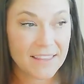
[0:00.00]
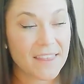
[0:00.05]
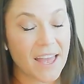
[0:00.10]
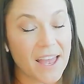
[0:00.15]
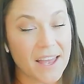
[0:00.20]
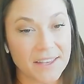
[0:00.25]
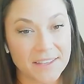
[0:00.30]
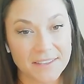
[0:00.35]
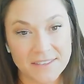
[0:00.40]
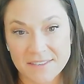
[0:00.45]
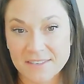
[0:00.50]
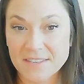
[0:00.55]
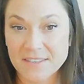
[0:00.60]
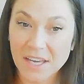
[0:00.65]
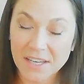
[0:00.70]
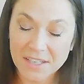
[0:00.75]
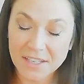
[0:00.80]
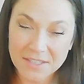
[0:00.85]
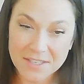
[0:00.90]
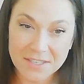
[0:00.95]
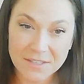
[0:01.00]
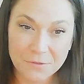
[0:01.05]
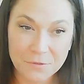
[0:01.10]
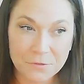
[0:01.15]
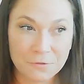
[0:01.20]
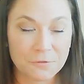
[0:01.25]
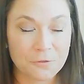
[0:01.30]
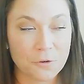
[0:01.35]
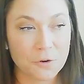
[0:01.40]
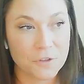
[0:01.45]
That sucked
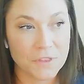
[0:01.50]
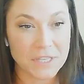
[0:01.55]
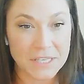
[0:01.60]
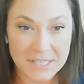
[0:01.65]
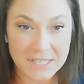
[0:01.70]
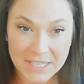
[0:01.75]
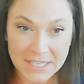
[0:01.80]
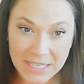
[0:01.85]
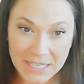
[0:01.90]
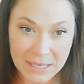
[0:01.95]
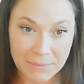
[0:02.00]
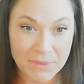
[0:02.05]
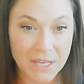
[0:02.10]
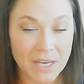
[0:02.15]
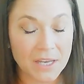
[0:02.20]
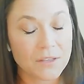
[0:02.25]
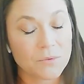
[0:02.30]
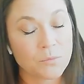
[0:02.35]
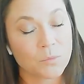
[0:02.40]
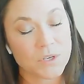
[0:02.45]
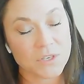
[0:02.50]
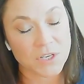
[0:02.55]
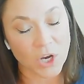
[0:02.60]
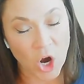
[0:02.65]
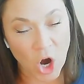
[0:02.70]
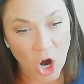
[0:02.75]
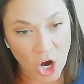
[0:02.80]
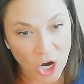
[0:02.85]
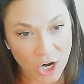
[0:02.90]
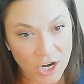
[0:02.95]
for the team. That was a
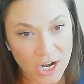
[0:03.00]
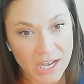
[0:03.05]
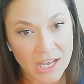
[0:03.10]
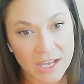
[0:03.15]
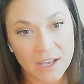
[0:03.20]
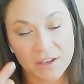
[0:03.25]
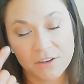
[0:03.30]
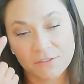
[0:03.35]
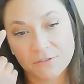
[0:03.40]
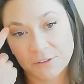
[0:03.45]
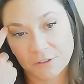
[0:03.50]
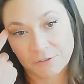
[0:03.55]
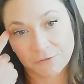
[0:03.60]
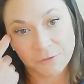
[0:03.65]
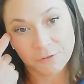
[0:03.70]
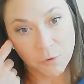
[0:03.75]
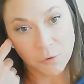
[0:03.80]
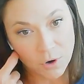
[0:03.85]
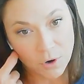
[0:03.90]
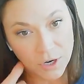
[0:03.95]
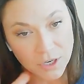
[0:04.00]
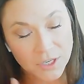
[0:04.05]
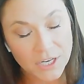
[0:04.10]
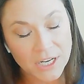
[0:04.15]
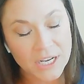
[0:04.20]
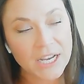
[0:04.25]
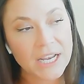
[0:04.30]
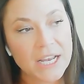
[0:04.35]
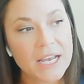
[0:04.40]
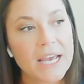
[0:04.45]
hard hit for
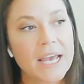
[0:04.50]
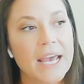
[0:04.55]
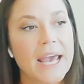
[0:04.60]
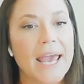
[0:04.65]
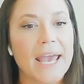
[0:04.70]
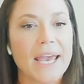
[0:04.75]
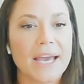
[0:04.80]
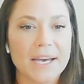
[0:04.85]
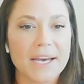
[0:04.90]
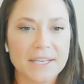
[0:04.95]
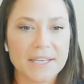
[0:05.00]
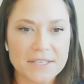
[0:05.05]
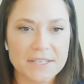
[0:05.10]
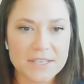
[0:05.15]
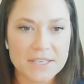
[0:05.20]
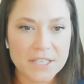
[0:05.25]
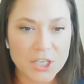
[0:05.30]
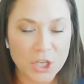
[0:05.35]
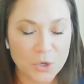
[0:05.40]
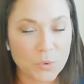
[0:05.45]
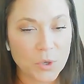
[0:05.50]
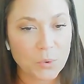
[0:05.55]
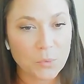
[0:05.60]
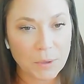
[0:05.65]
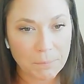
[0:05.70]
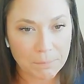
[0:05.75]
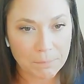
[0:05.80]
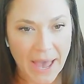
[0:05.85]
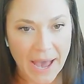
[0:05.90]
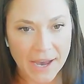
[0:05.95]
Ford. And we
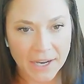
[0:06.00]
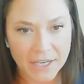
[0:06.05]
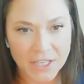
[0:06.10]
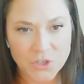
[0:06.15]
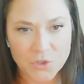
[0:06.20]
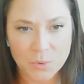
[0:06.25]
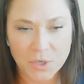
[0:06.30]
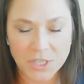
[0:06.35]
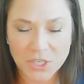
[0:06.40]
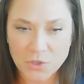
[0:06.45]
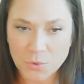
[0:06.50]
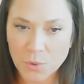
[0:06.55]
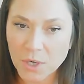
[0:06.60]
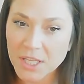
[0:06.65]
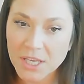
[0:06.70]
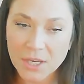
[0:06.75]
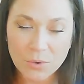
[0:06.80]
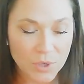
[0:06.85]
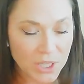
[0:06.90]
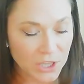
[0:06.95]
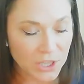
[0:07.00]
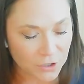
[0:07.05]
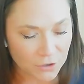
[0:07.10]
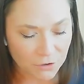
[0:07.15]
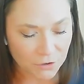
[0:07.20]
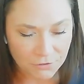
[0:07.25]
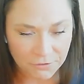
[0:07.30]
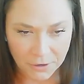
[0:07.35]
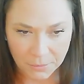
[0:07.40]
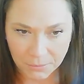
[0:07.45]
went back in 2020. We
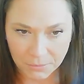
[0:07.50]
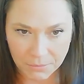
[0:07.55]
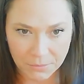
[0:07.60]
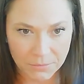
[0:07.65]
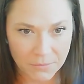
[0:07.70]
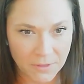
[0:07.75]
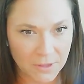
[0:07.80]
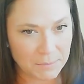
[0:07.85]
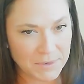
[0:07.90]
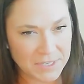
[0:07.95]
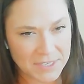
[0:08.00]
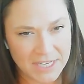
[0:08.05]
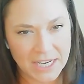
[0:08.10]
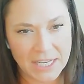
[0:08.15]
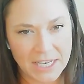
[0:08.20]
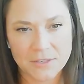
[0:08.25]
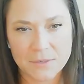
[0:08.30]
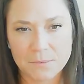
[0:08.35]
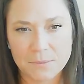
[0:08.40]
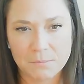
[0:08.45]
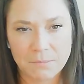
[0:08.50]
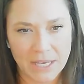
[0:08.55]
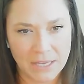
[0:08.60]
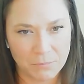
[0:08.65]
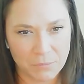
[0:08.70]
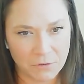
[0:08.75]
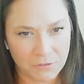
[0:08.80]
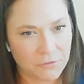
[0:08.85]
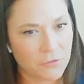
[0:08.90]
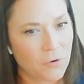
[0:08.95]
learned from the mistakes made
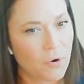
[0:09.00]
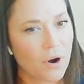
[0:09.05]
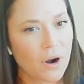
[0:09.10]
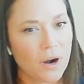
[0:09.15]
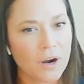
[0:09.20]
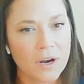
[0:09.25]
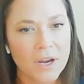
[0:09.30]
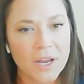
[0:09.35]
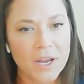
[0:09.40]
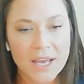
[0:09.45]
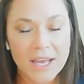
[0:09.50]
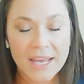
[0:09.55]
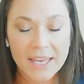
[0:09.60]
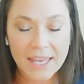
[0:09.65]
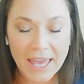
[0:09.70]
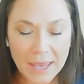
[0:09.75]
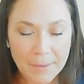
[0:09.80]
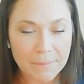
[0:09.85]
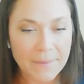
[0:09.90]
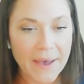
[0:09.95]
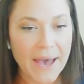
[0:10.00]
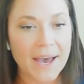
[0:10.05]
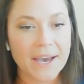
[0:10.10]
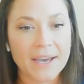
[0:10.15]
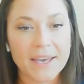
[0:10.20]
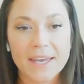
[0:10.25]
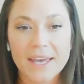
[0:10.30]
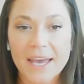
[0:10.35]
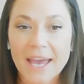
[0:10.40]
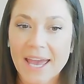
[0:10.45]
before, came back
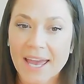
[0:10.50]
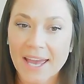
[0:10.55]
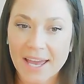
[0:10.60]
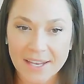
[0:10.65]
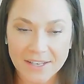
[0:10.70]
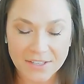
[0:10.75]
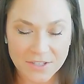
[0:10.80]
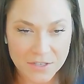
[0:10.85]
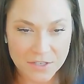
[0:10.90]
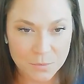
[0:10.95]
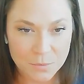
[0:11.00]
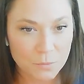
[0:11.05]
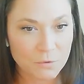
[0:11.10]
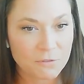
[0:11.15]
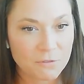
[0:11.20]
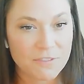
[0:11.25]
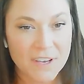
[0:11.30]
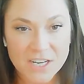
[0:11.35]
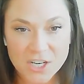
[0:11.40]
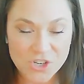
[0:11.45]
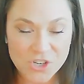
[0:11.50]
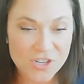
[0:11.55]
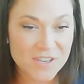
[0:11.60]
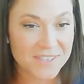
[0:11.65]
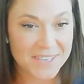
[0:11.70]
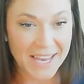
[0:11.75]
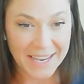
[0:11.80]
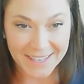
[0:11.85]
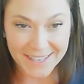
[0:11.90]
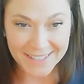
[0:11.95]
and finished
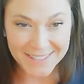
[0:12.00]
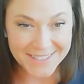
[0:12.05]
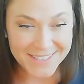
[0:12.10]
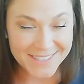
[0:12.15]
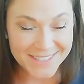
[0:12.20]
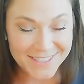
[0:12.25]
second.